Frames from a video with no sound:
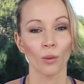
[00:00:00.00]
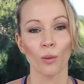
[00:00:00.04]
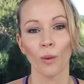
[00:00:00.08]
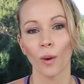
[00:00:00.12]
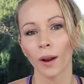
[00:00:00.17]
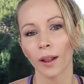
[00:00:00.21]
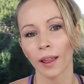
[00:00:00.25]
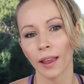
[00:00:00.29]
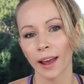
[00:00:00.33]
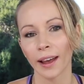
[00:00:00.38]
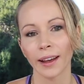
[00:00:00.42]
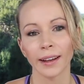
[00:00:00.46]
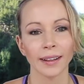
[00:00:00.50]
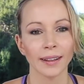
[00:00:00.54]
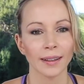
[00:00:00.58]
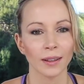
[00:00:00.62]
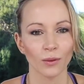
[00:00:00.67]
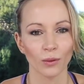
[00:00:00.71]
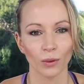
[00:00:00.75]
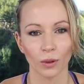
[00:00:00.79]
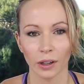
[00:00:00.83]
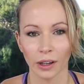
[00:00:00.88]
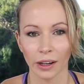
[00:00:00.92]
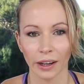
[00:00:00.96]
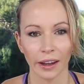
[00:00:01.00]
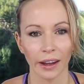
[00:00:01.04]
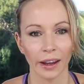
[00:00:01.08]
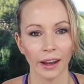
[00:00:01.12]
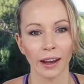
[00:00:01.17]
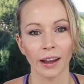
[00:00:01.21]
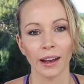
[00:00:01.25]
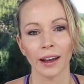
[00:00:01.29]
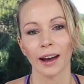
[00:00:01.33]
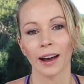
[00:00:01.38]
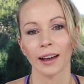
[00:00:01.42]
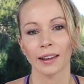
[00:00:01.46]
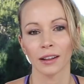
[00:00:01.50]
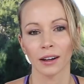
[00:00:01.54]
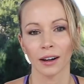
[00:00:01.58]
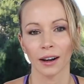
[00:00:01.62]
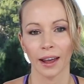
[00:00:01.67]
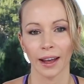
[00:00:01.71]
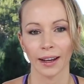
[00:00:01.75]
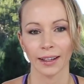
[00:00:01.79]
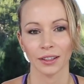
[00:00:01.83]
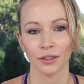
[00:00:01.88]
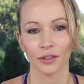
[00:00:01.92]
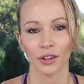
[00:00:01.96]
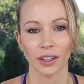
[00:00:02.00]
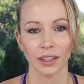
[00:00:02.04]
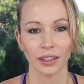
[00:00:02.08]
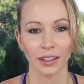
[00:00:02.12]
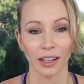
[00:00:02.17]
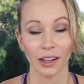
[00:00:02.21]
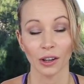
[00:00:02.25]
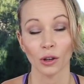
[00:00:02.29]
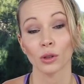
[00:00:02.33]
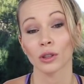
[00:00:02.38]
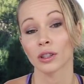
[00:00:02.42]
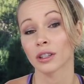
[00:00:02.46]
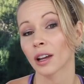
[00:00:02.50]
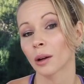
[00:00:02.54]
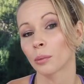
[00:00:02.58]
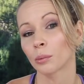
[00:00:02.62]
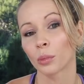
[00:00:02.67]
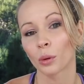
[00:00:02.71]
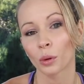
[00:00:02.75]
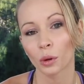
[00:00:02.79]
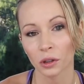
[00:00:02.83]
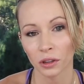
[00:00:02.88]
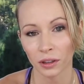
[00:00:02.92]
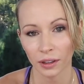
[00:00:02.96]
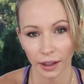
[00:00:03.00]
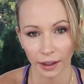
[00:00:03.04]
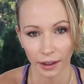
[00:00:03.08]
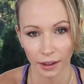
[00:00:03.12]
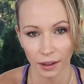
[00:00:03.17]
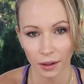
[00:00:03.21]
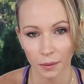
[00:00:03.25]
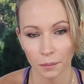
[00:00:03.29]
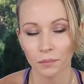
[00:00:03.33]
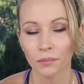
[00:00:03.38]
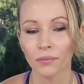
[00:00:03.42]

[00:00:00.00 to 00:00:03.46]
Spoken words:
One leg is working, other leg's resting or supporting.